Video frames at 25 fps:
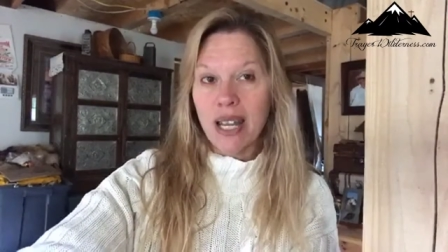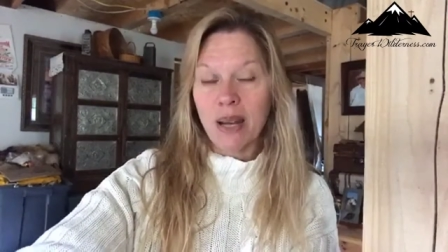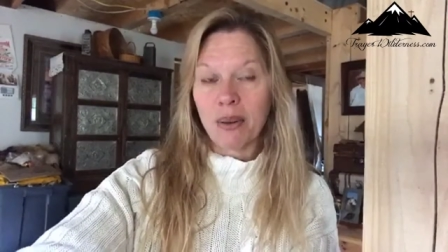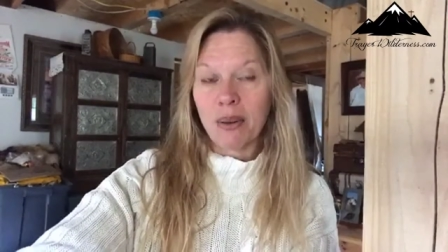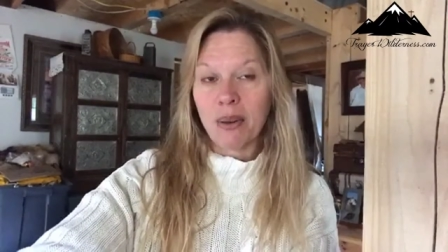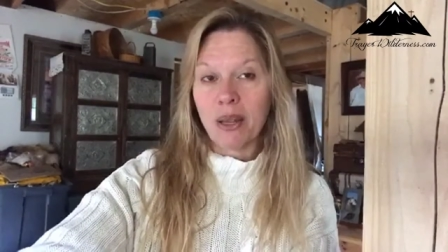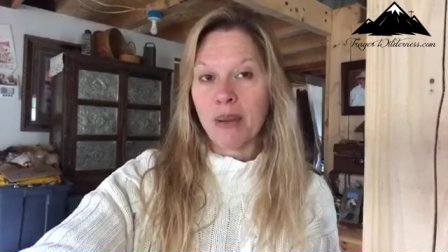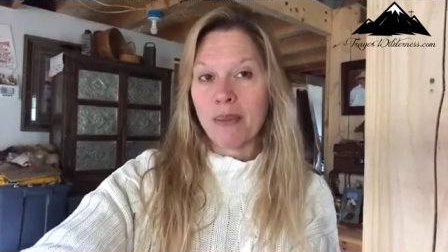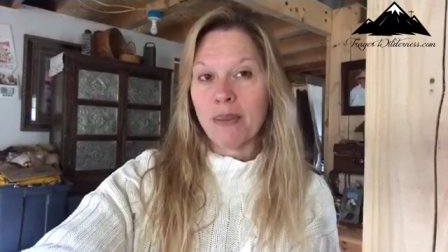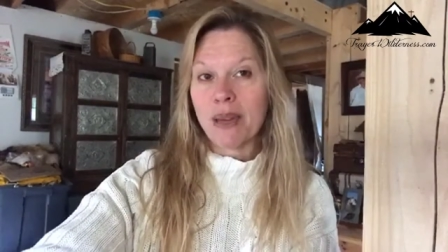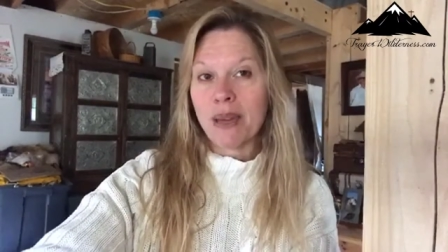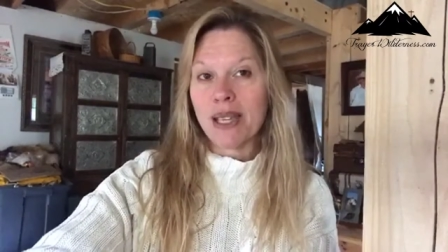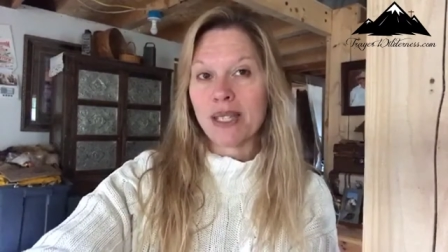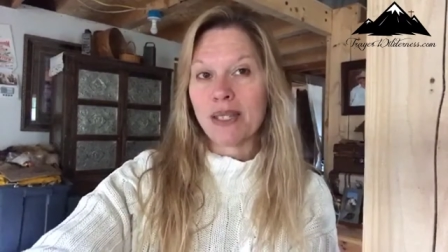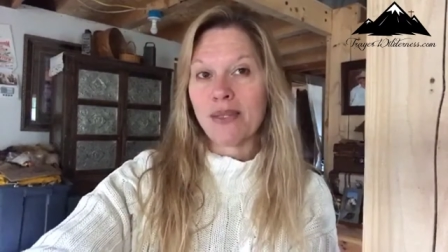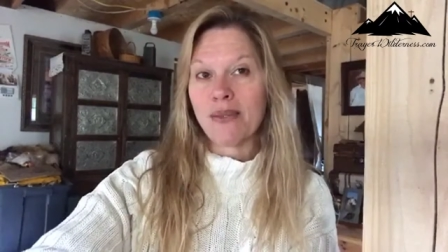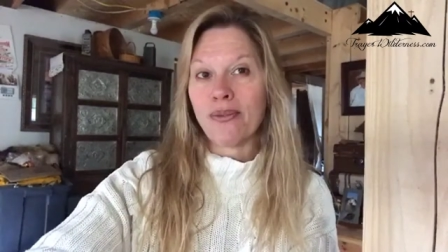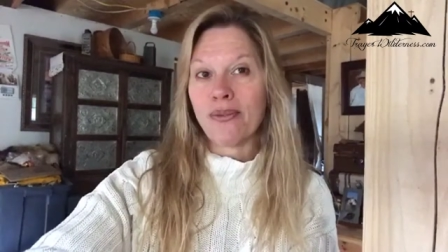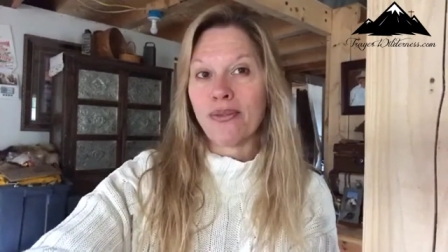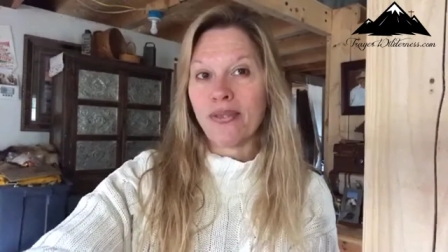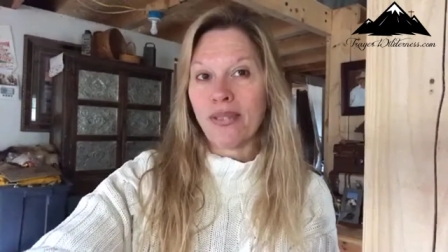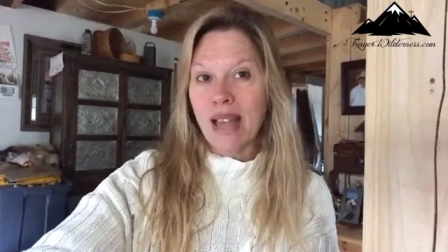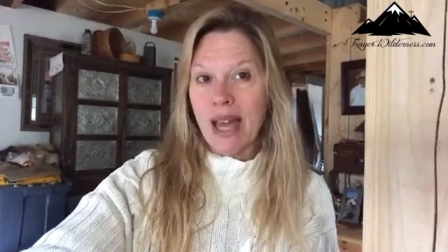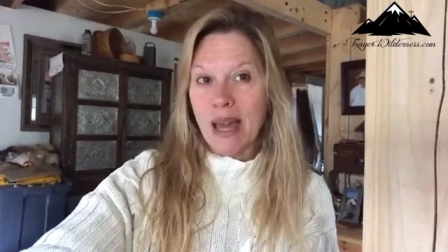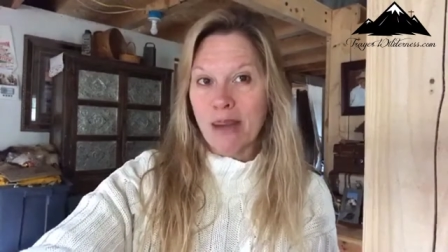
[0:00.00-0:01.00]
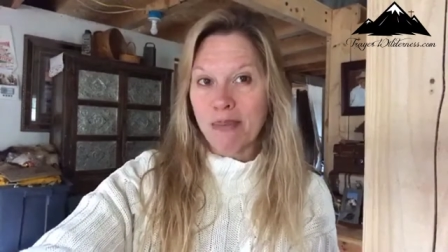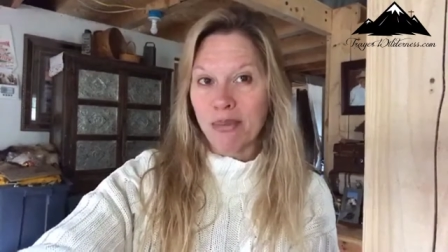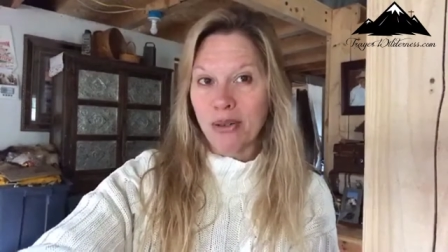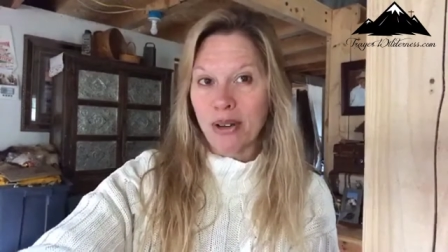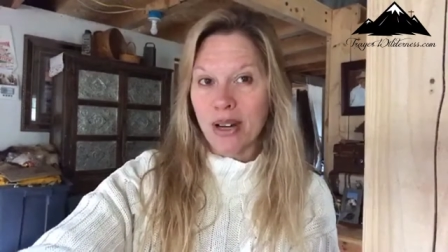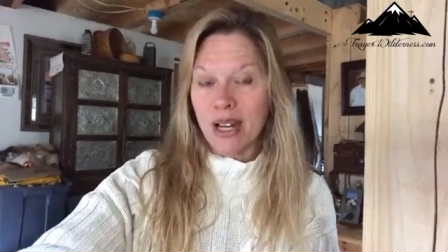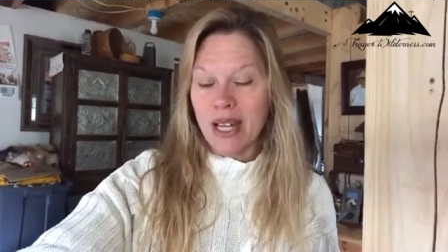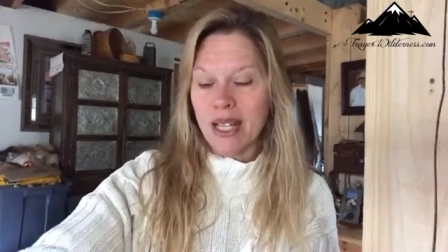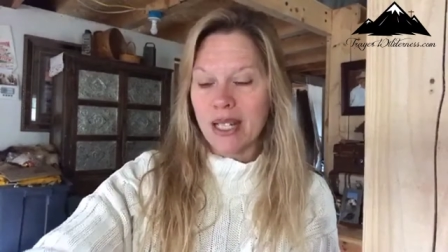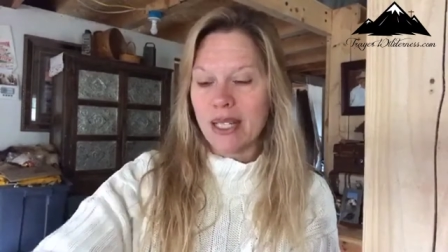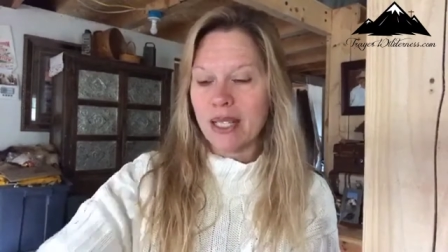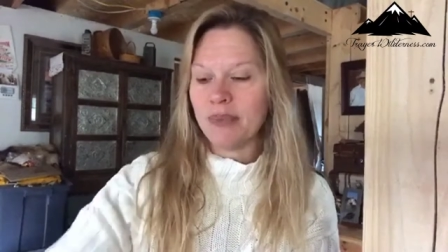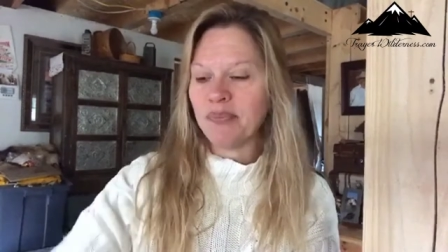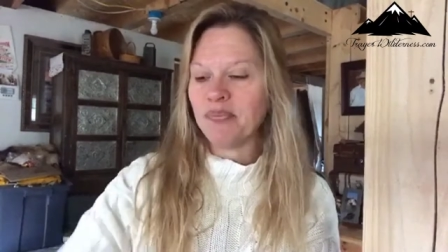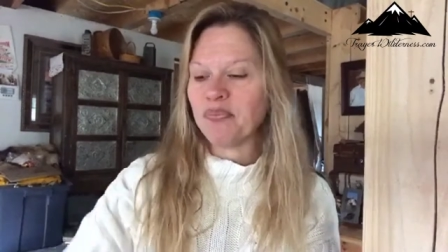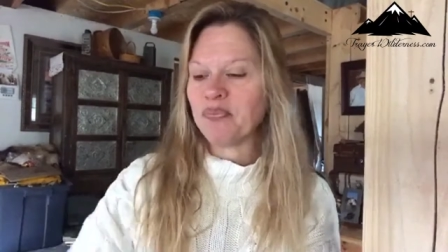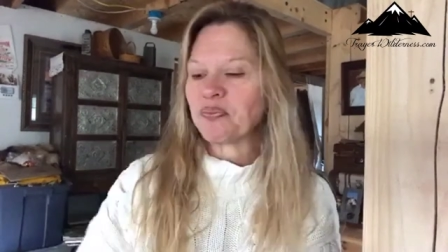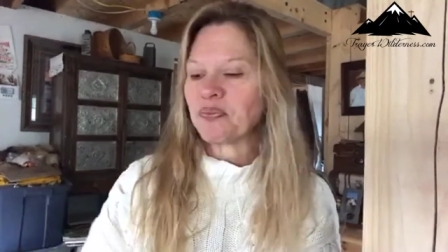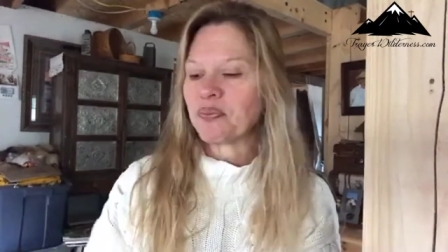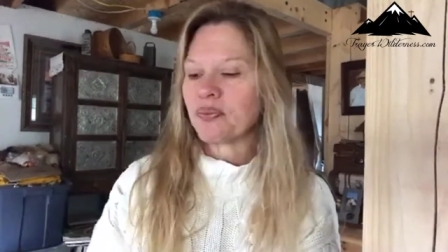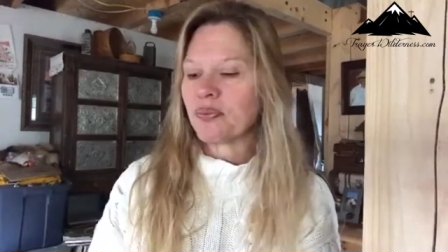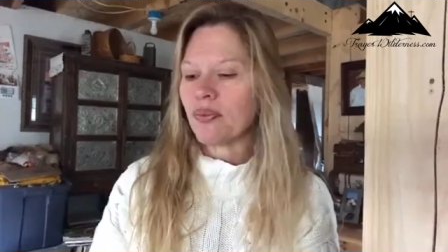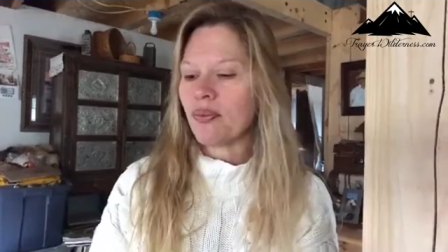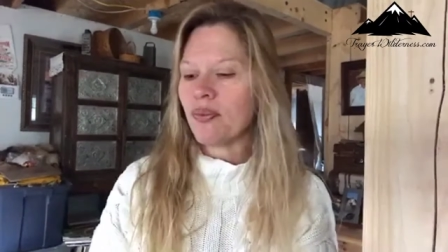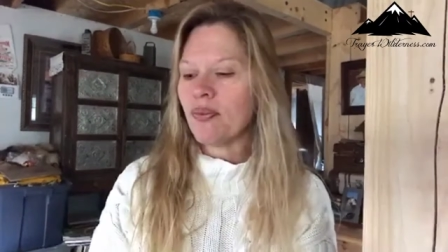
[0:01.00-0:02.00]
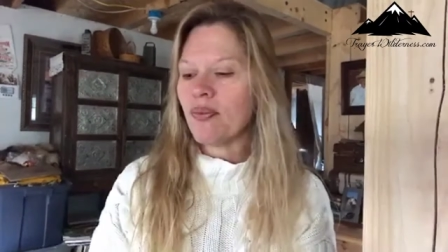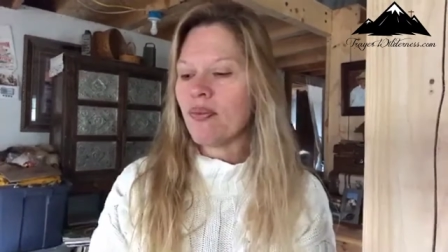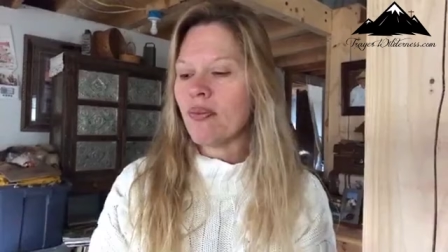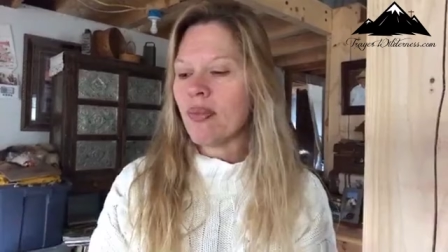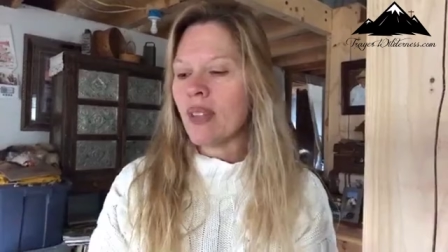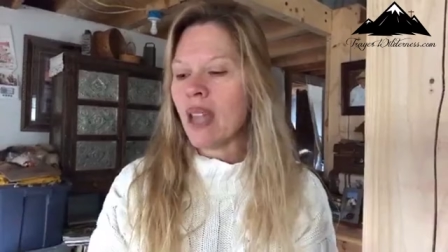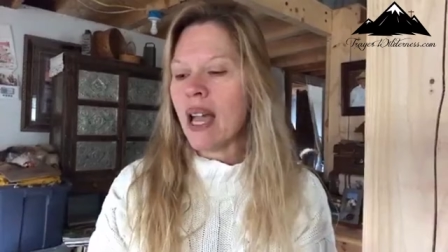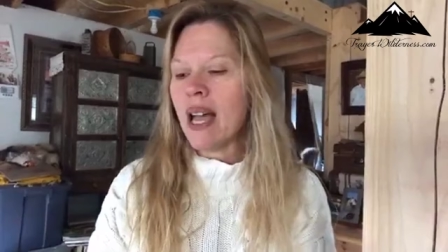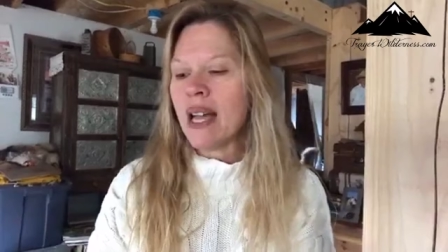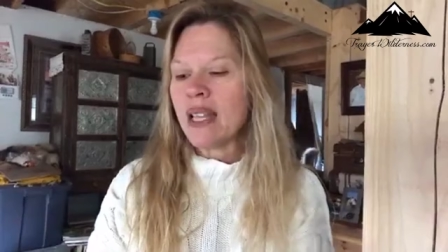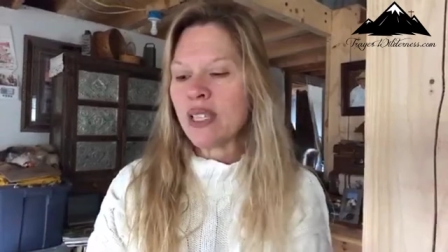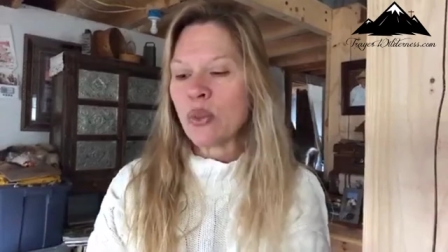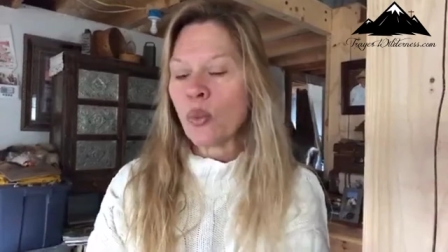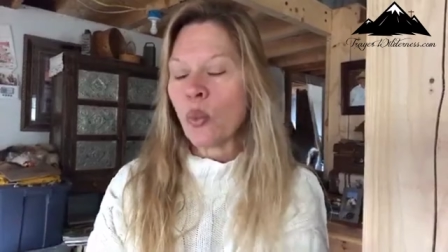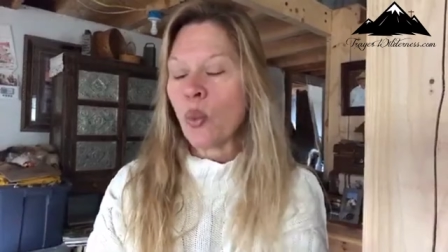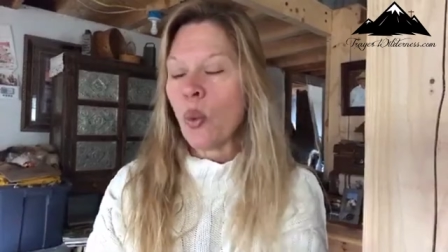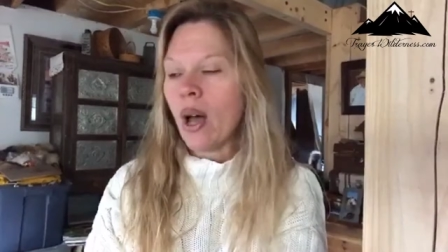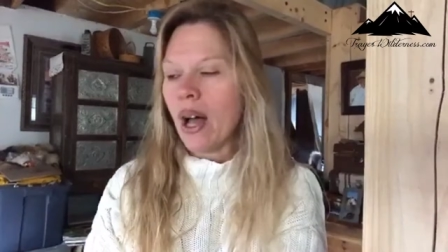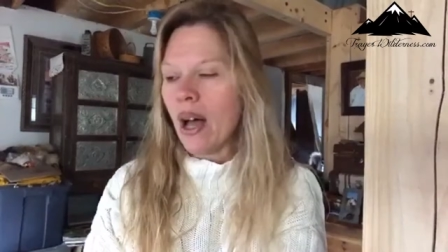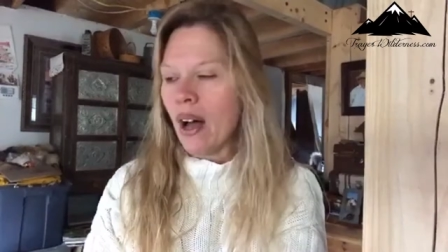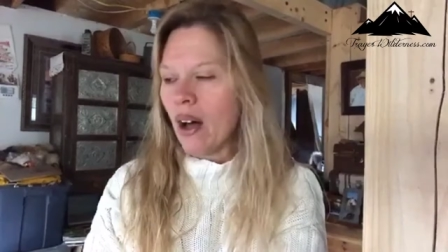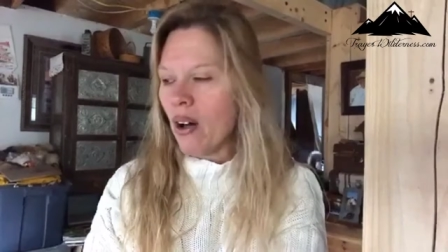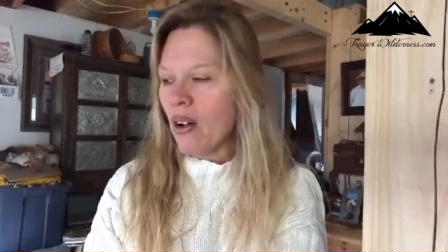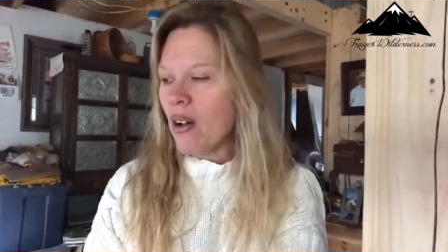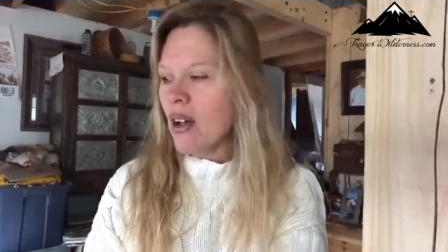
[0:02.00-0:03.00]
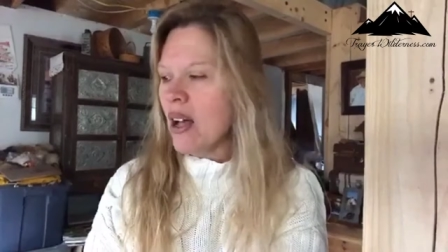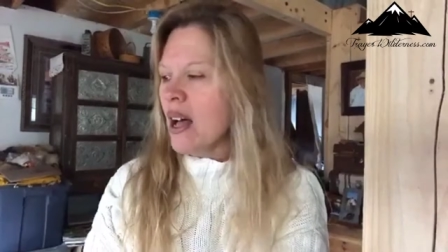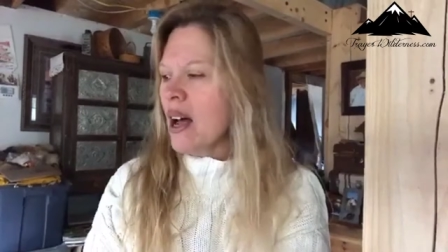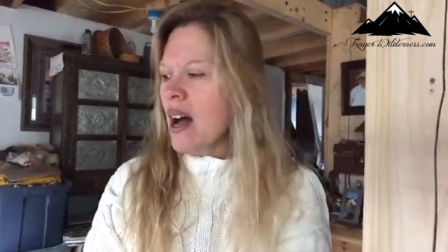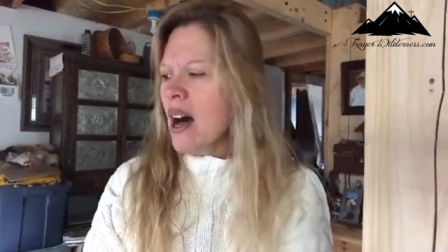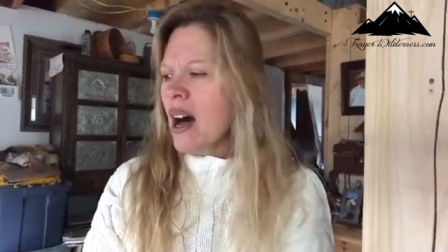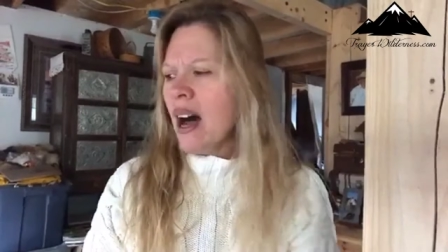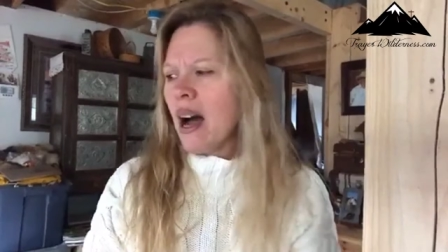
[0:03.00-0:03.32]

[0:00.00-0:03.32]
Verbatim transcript: and I'm going to make some flatbread as well.